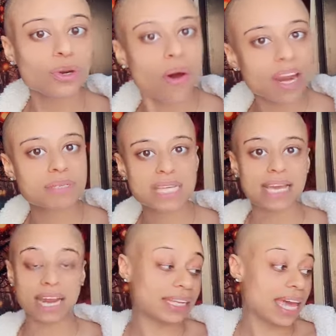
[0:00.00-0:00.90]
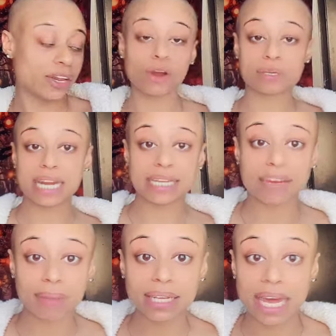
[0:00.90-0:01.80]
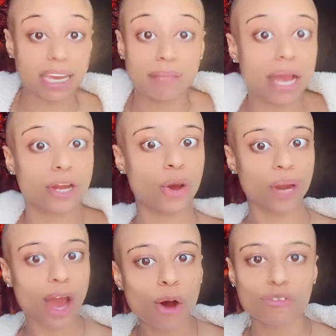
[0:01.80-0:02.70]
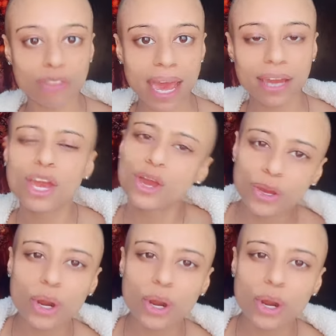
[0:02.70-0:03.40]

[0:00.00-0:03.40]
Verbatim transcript: You know what I'm saying? I like girls and I like men. Like, am I going to go to hell for that?